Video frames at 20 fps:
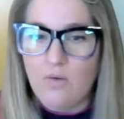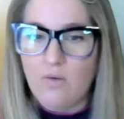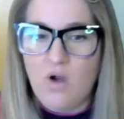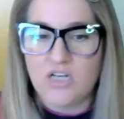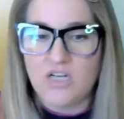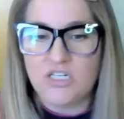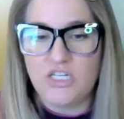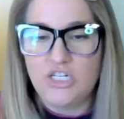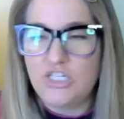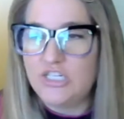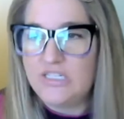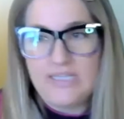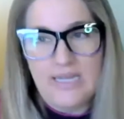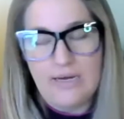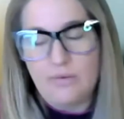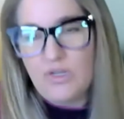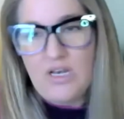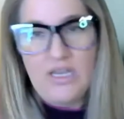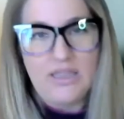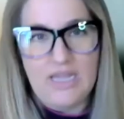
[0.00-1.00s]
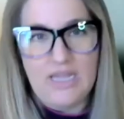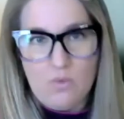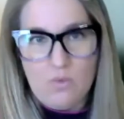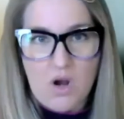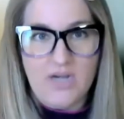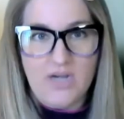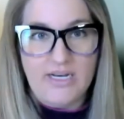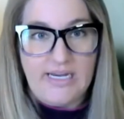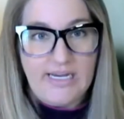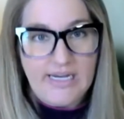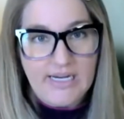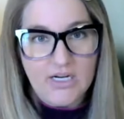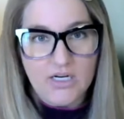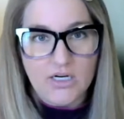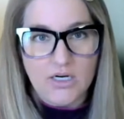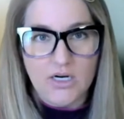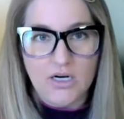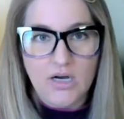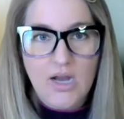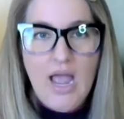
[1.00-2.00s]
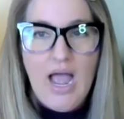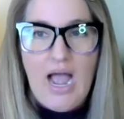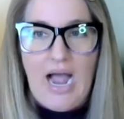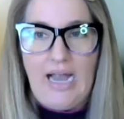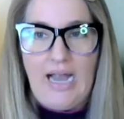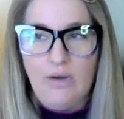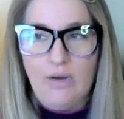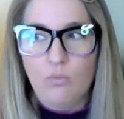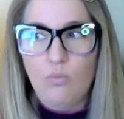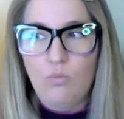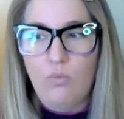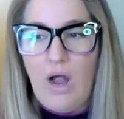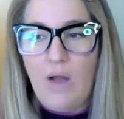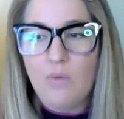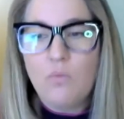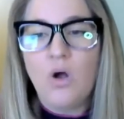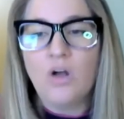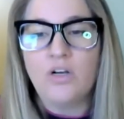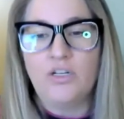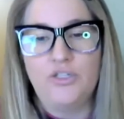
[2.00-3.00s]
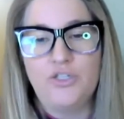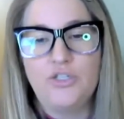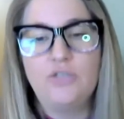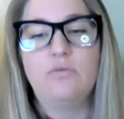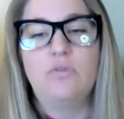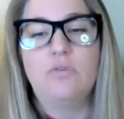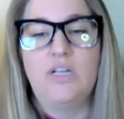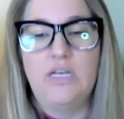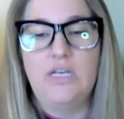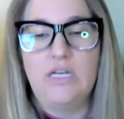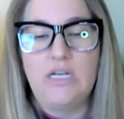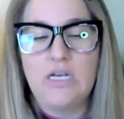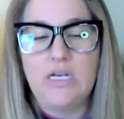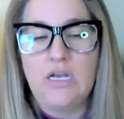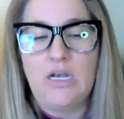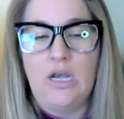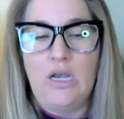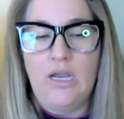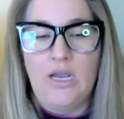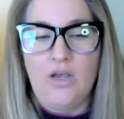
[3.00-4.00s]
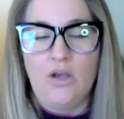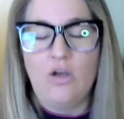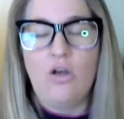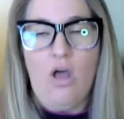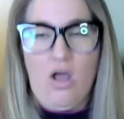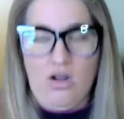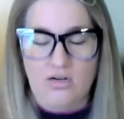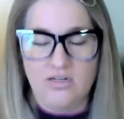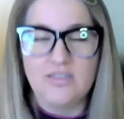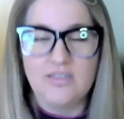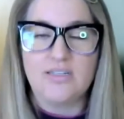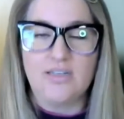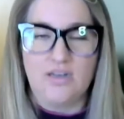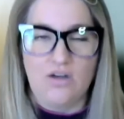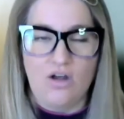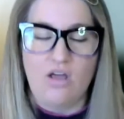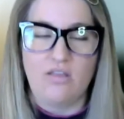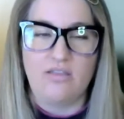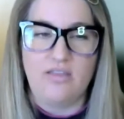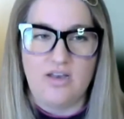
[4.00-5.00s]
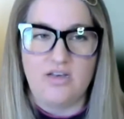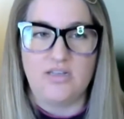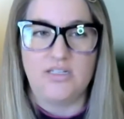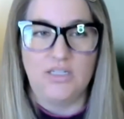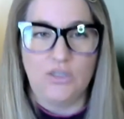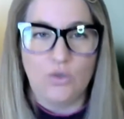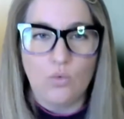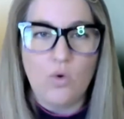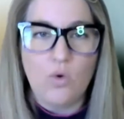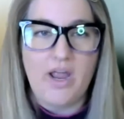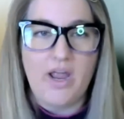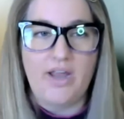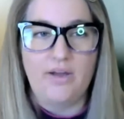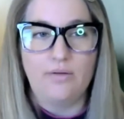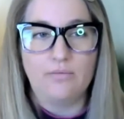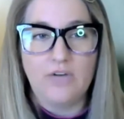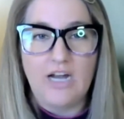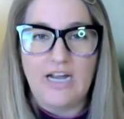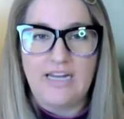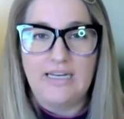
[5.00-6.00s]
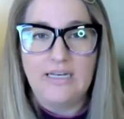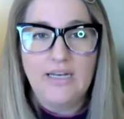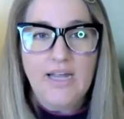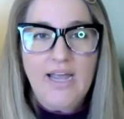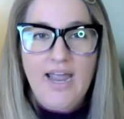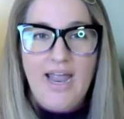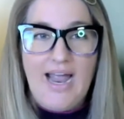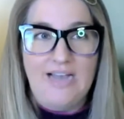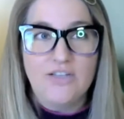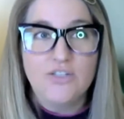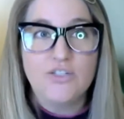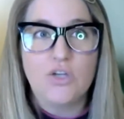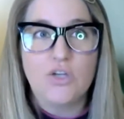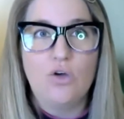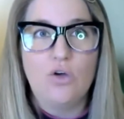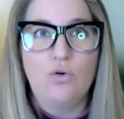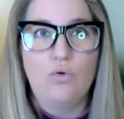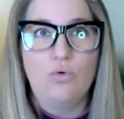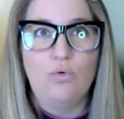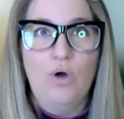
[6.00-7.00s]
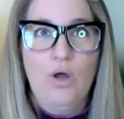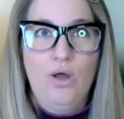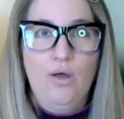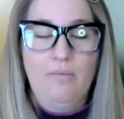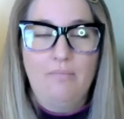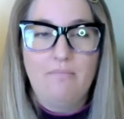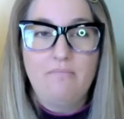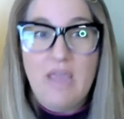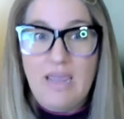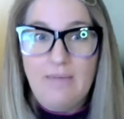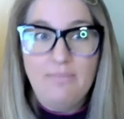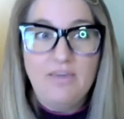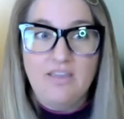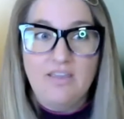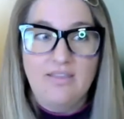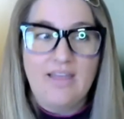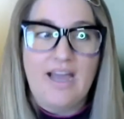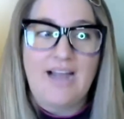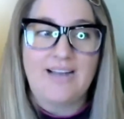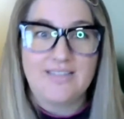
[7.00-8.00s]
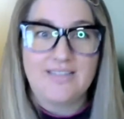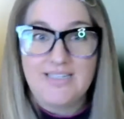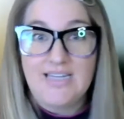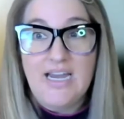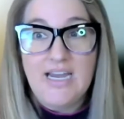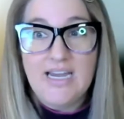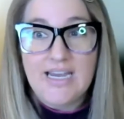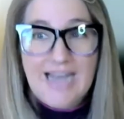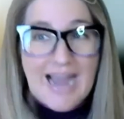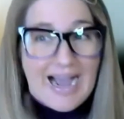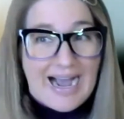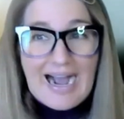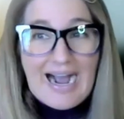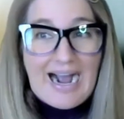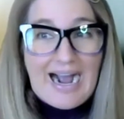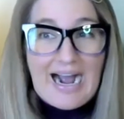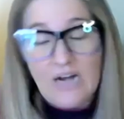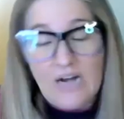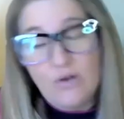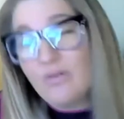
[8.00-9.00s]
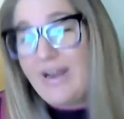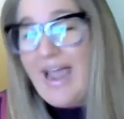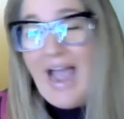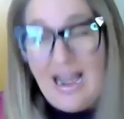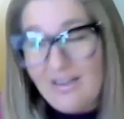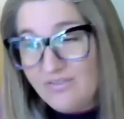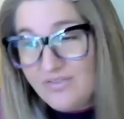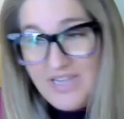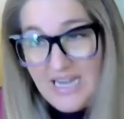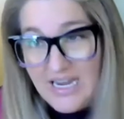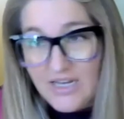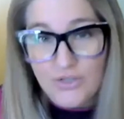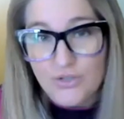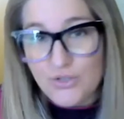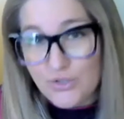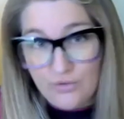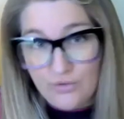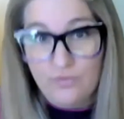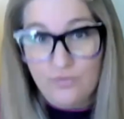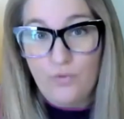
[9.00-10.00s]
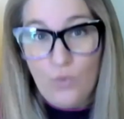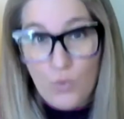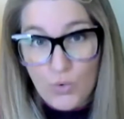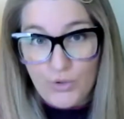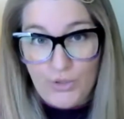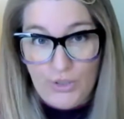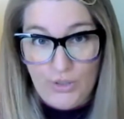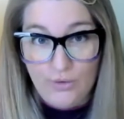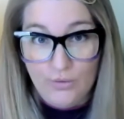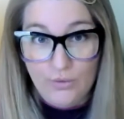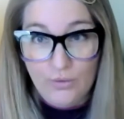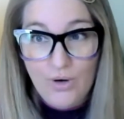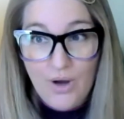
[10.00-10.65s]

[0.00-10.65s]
want to just say what they want to hear. Yeah. I I want to do it in an in an honest and authentic way, right? And so maybe that's saying I don't have the answer for you.